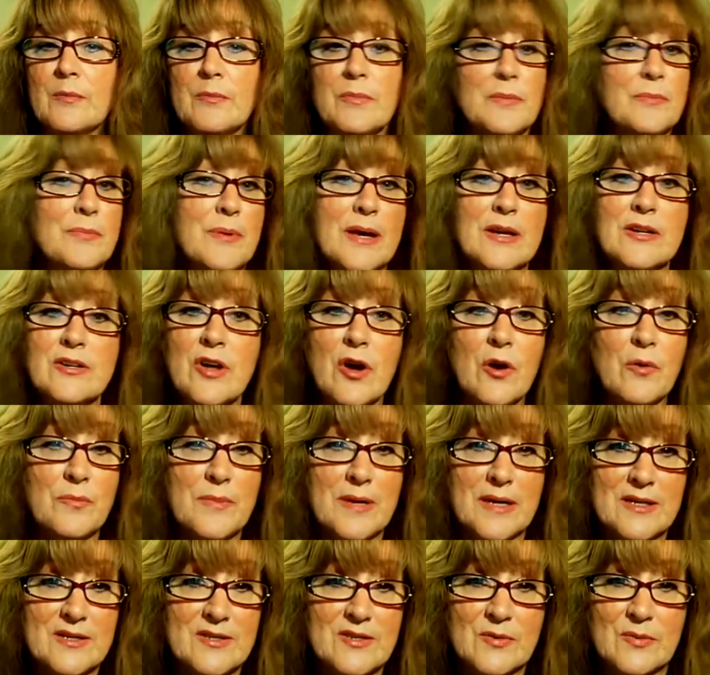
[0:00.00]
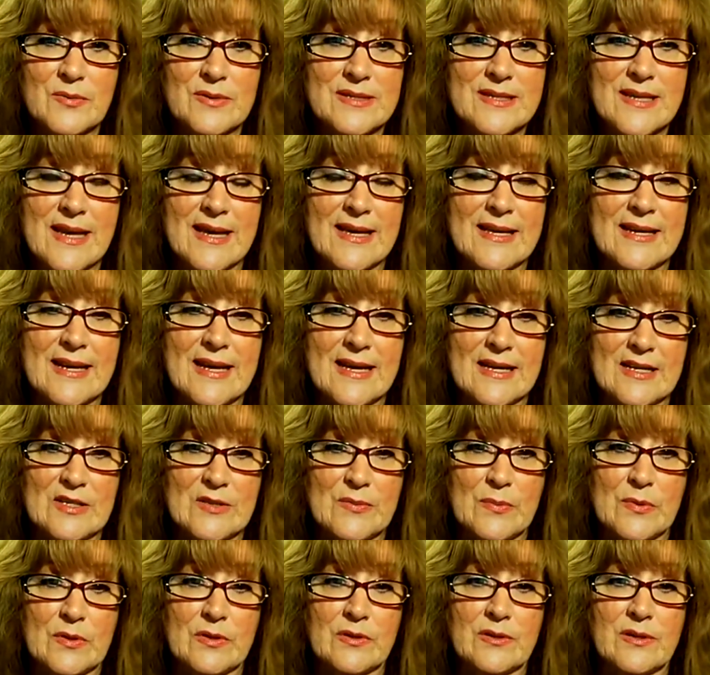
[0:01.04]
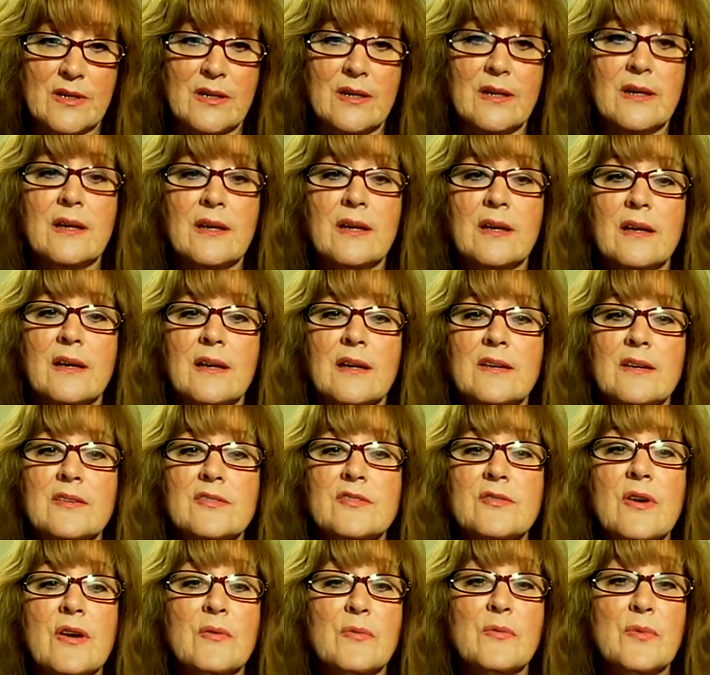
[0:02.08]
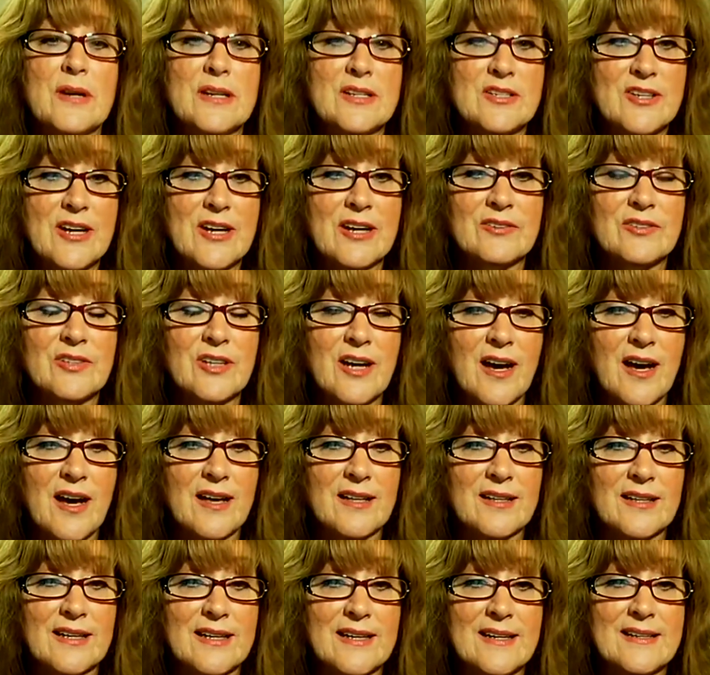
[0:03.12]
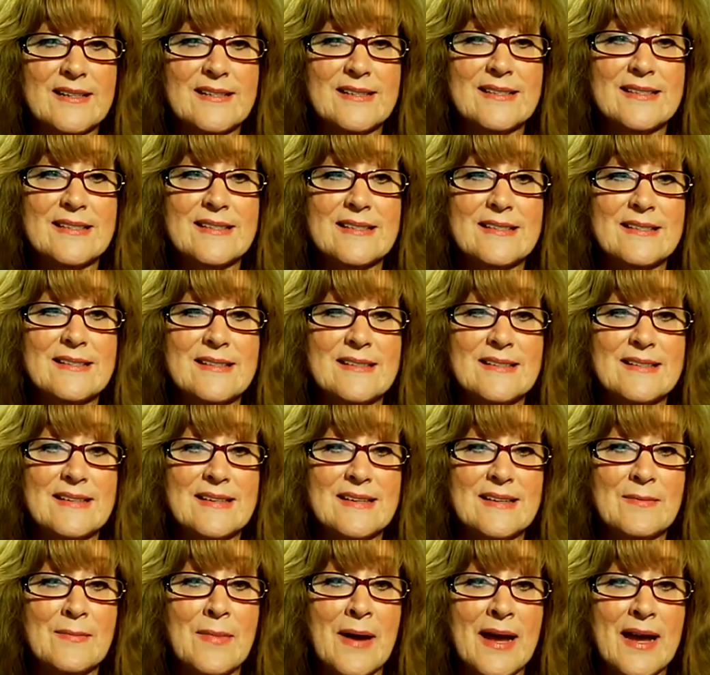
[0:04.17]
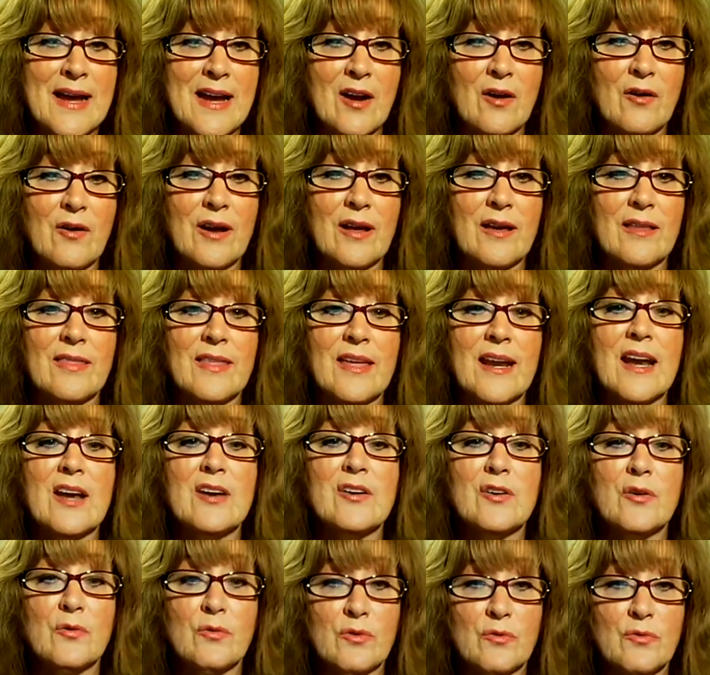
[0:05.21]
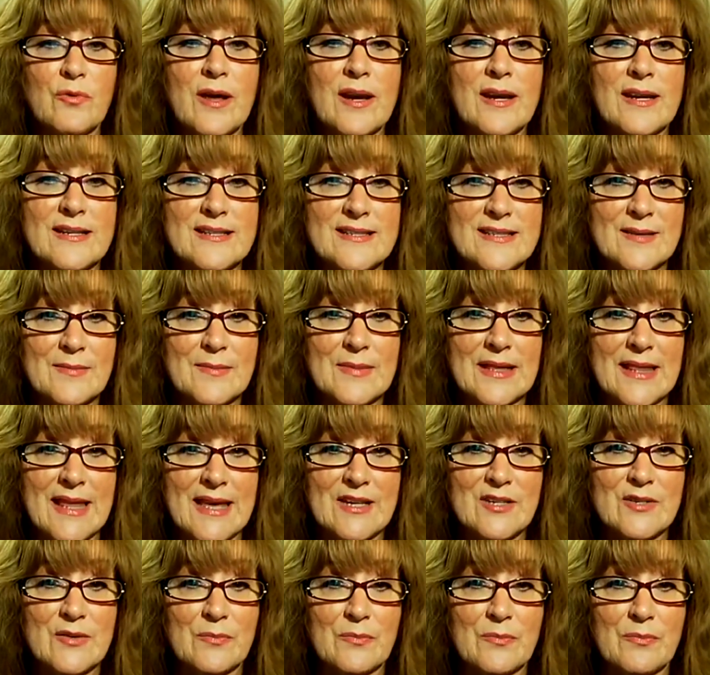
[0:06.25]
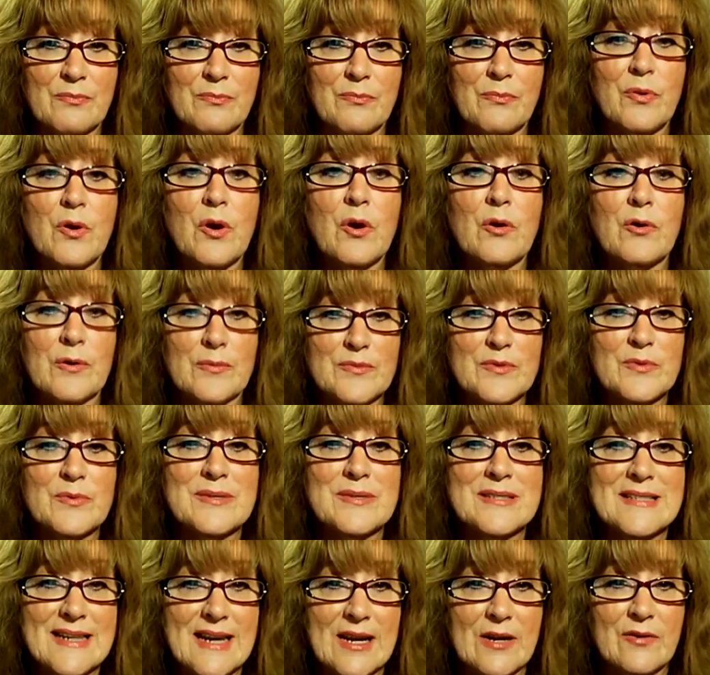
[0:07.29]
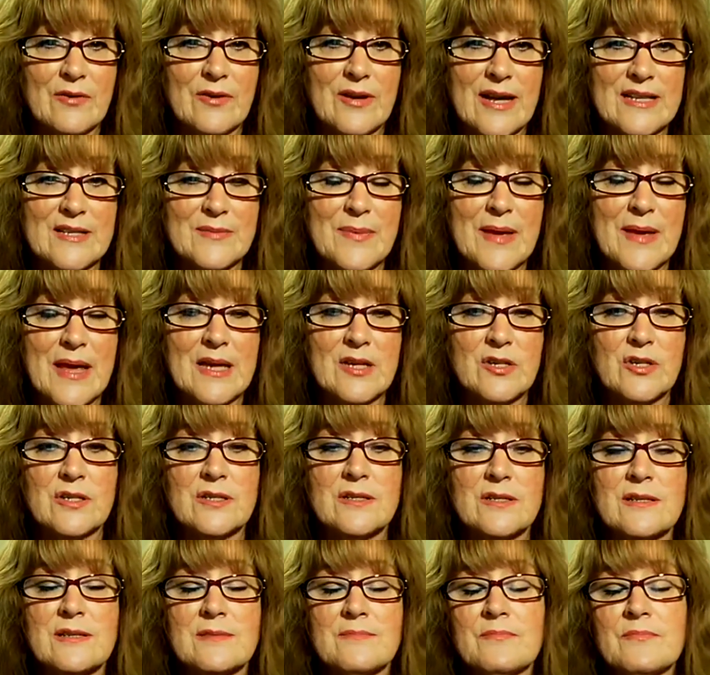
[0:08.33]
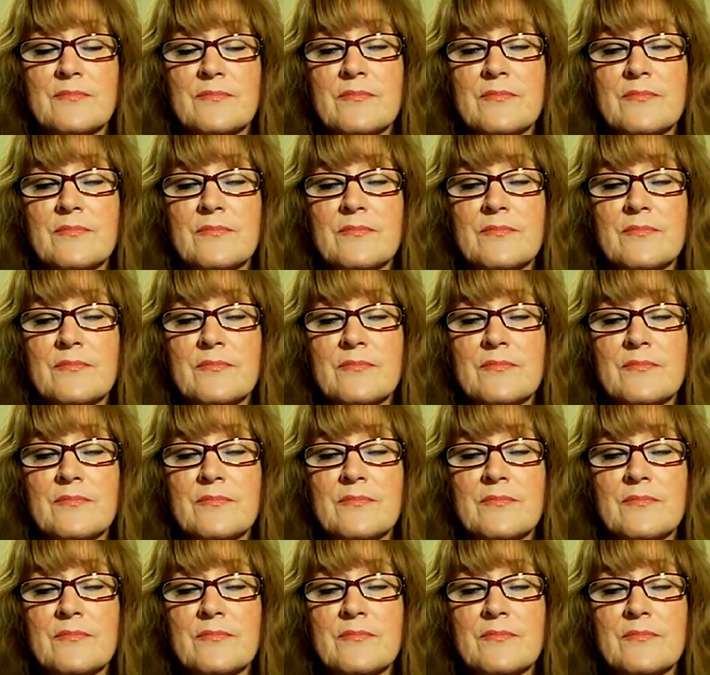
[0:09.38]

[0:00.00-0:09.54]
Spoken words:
But by no means was I an expert. So I reached out to colleagues in my area that I knew were running simulation programs with standardized patients.